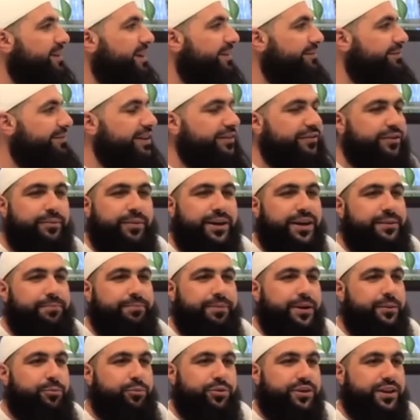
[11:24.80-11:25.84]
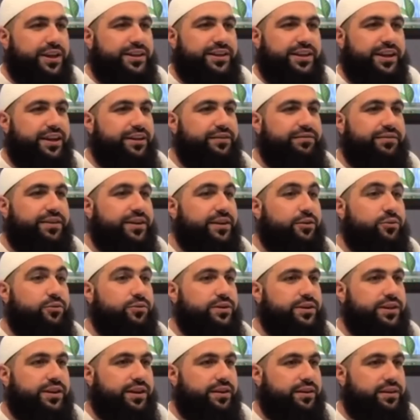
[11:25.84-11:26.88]
I've never met a people that envy a
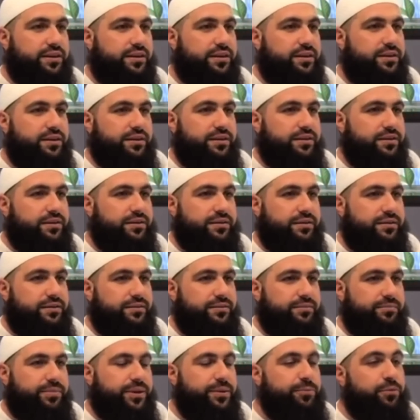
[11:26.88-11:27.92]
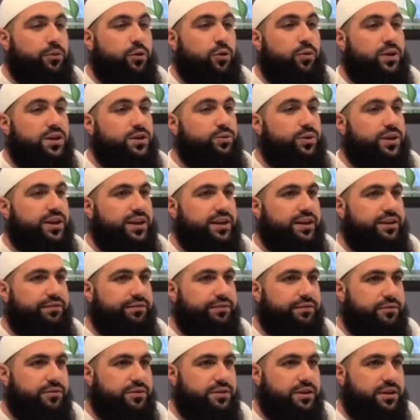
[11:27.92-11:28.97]
good death. People always want to live
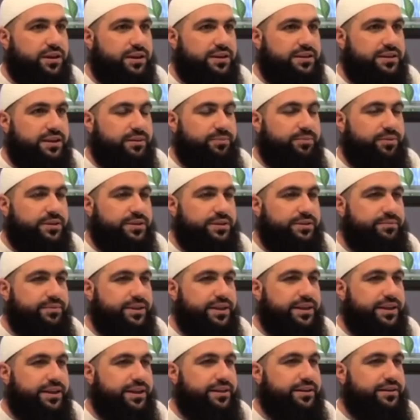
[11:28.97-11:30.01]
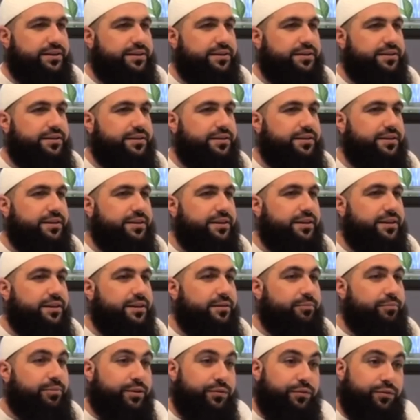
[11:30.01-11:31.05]
for as long as they possibly can.
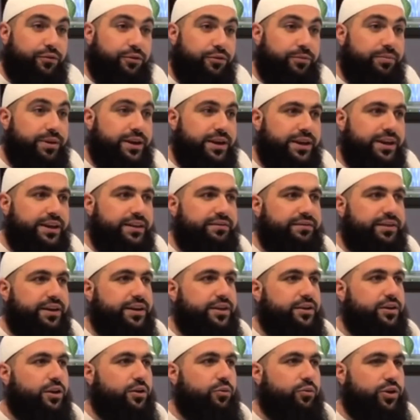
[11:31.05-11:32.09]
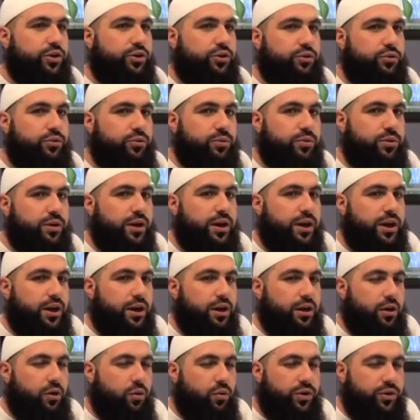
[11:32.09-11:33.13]
But for a believer, when
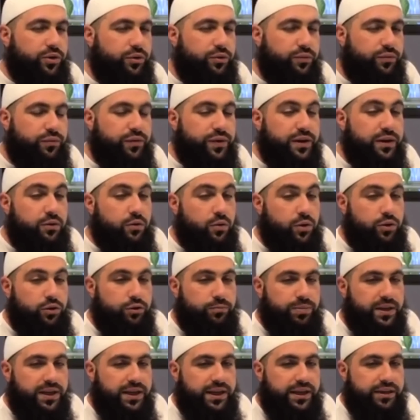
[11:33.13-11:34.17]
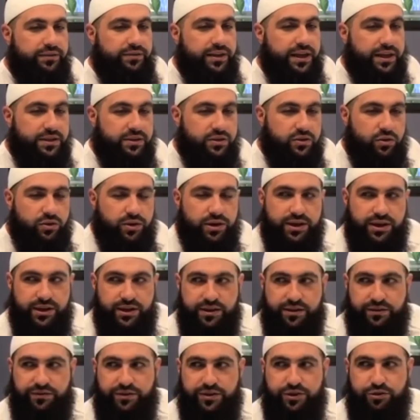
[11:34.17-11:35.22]
you feel or you believe that a certain
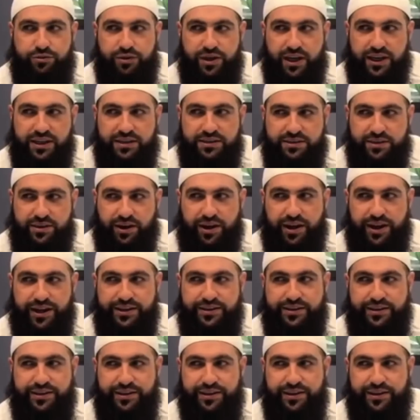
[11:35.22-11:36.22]
individual has died,